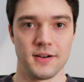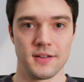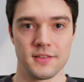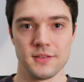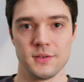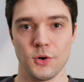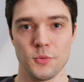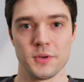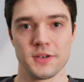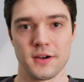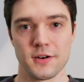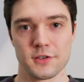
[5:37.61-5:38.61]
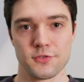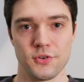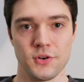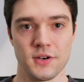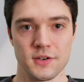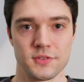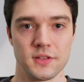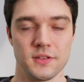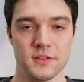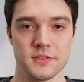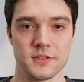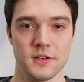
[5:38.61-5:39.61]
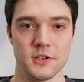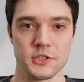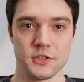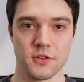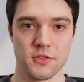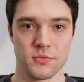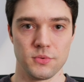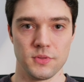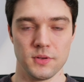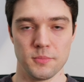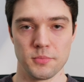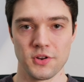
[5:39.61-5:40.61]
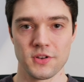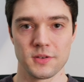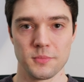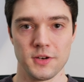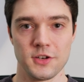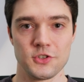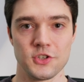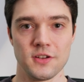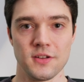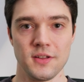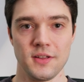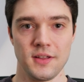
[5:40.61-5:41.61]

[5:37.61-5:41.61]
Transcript: I then opened ARC4 after the installation through the product manager